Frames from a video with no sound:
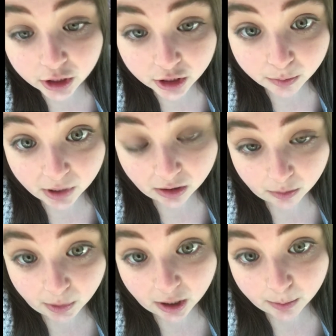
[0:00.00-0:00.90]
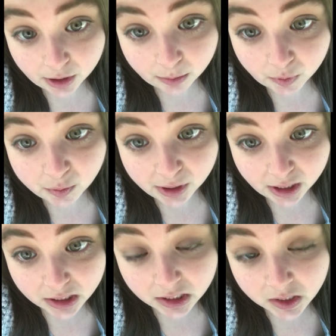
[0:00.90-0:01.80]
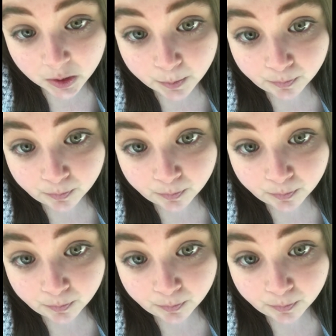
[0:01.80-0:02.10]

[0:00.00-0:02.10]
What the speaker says: to meet the bare minimum needs